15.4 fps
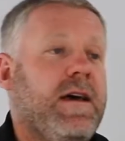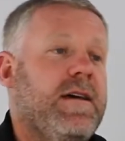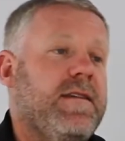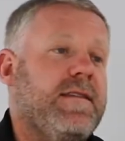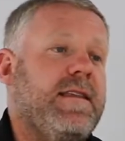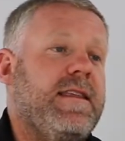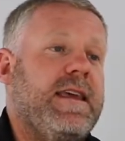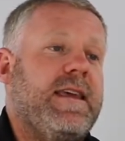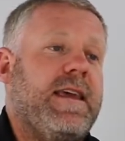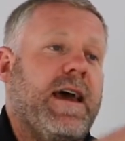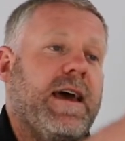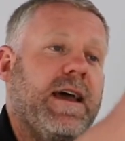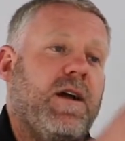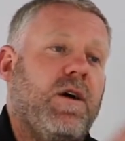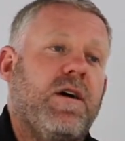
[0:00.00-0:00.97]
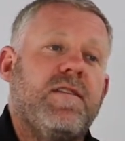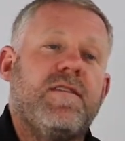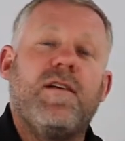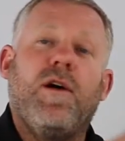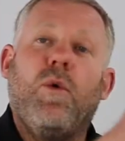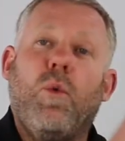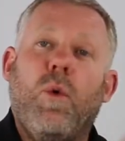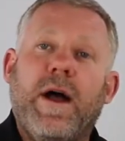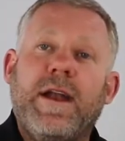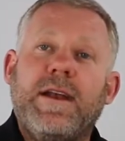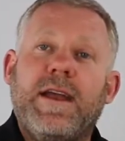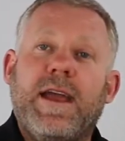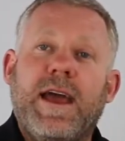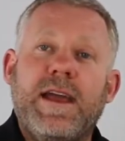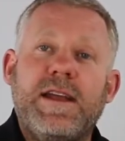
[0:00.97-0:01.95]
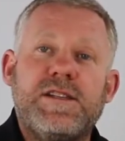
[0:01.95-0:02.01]
So the Console 1
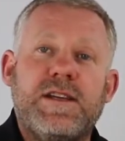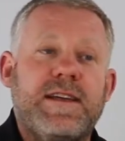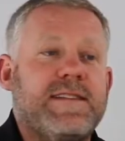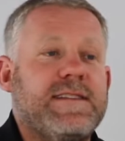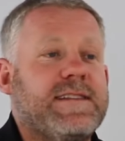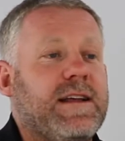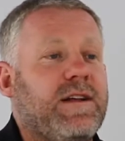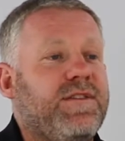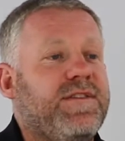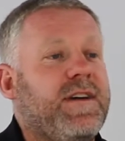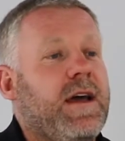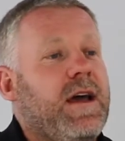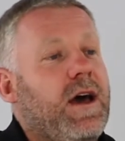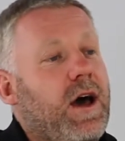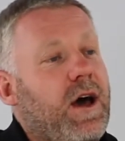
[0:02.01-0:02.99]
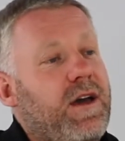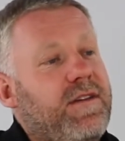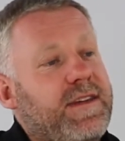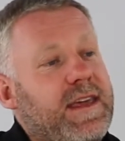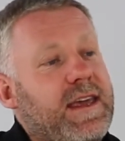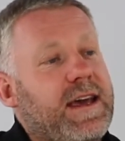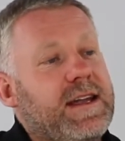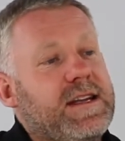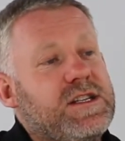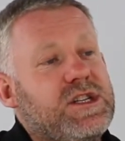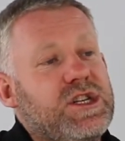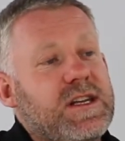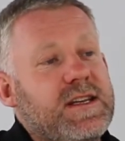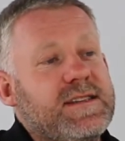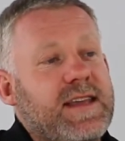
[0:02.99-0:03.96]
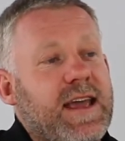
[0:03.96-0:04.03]
gauge itself over here
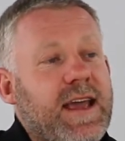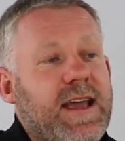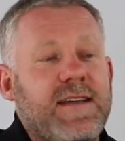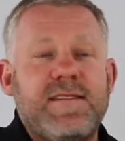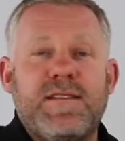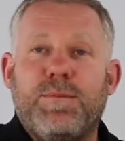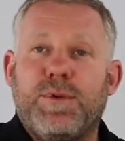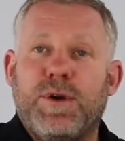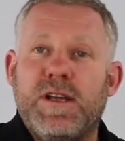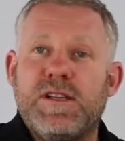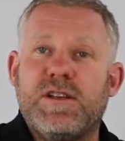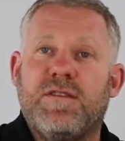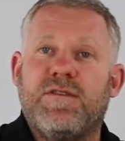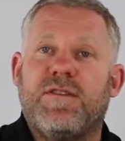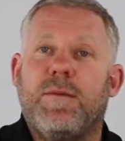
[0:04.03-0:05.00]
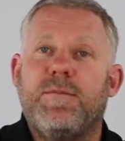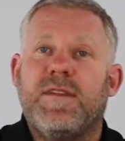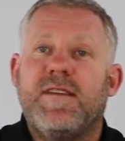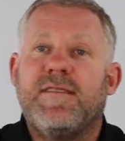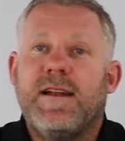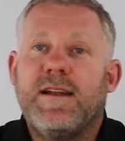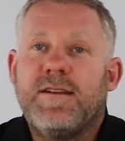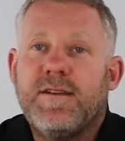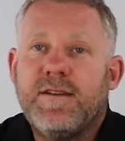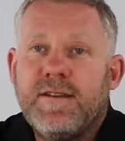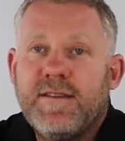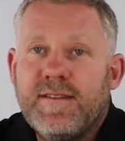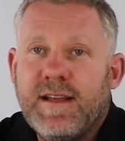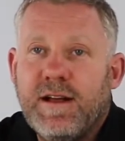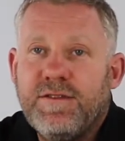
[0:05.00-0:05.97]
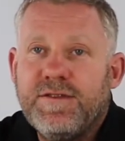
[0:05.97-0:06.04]
just has the pressure from the cylinder
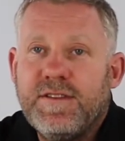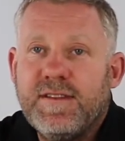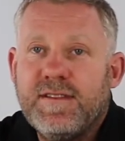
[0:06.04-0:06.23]
itself.